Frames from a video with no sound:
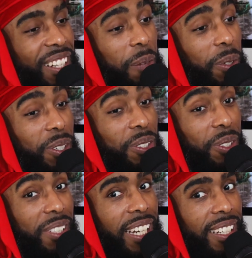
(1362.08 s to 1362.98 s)
No, because your
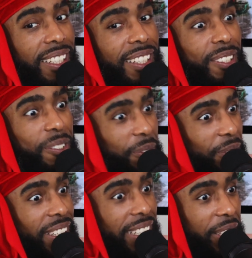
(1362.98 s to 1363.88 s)
technique is
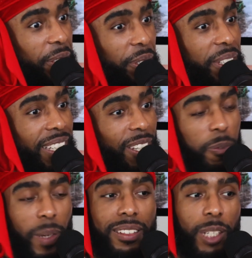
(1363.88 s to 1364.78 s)
really good,
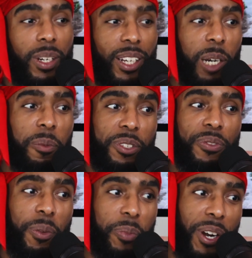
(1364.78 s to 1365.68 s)
especially when it comes to
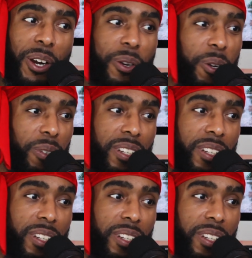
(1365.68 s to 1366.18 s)
vibrato